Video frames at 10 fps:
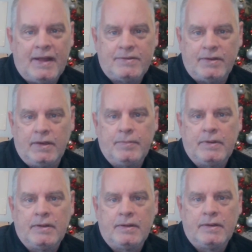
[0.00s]
team
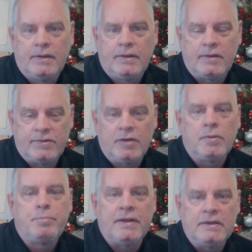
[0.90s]
because they were
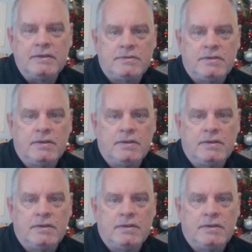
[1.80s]
pissed.